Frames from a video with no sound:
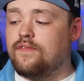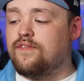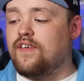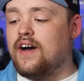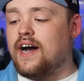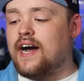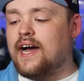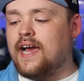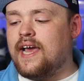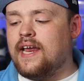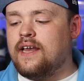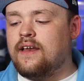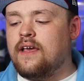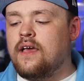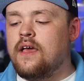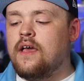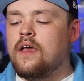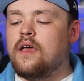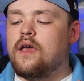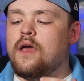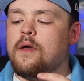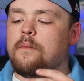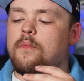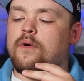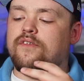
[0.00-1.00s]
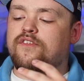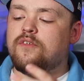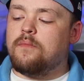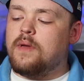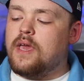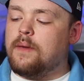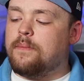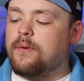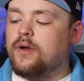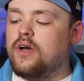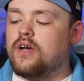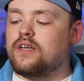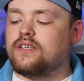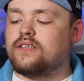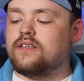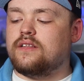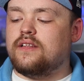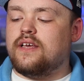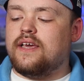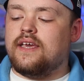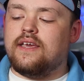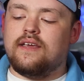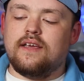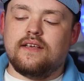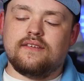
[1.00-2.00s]
fine. But for me
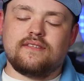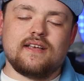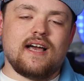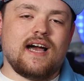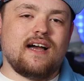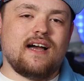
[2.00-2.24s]
personally,